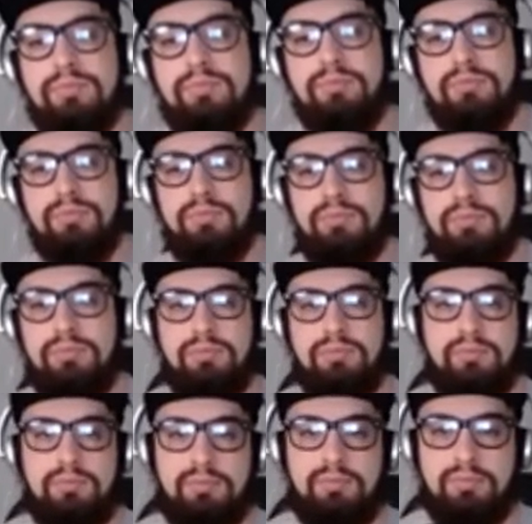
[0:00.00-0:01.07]

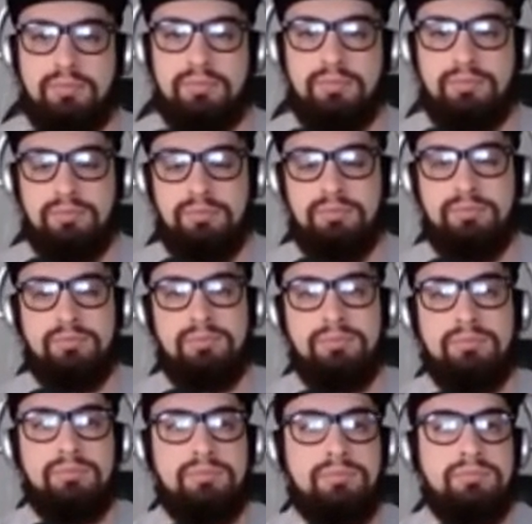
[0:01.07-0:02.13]

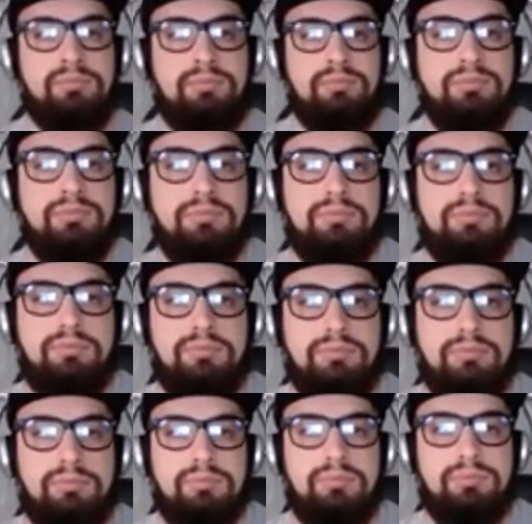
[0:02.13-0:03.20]

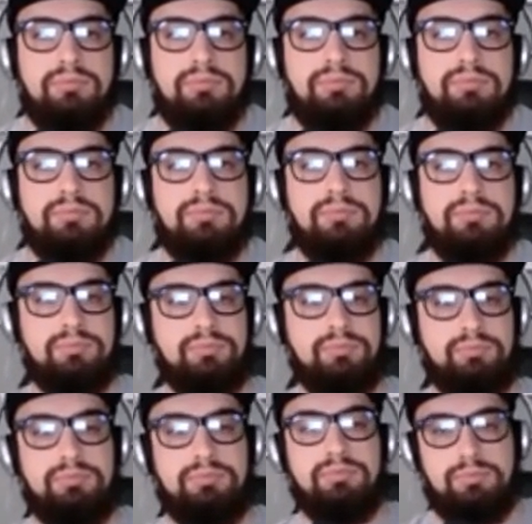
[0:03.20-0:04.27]

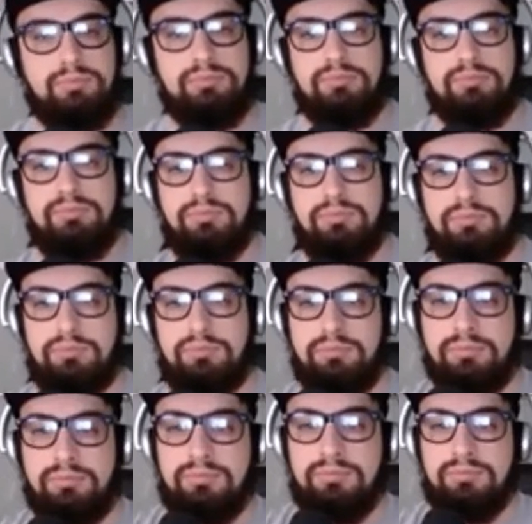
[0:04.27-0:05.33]

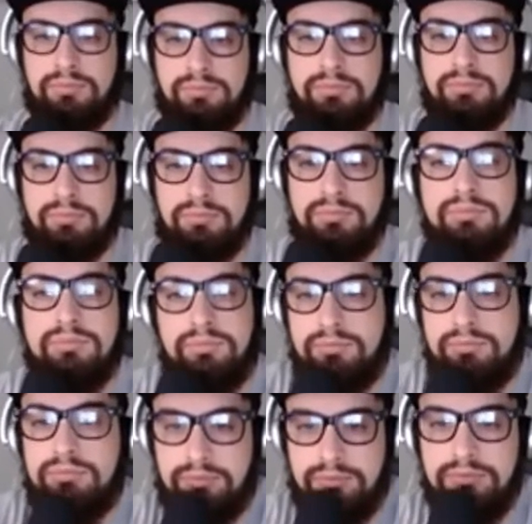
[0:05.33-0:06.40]

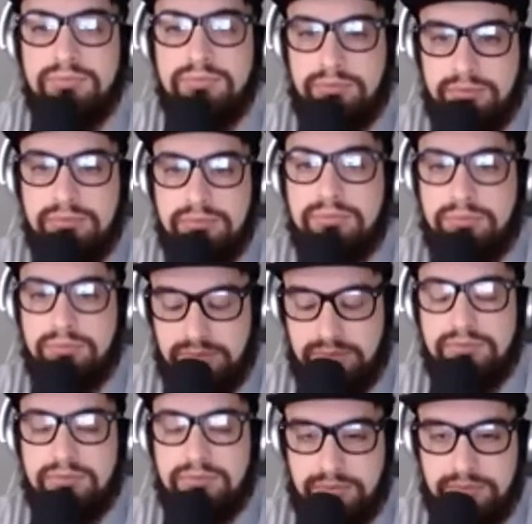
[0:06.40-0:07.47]

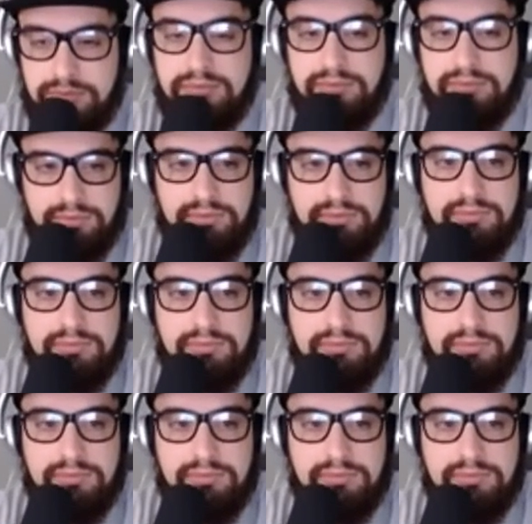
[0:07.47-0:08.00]
(not speaking)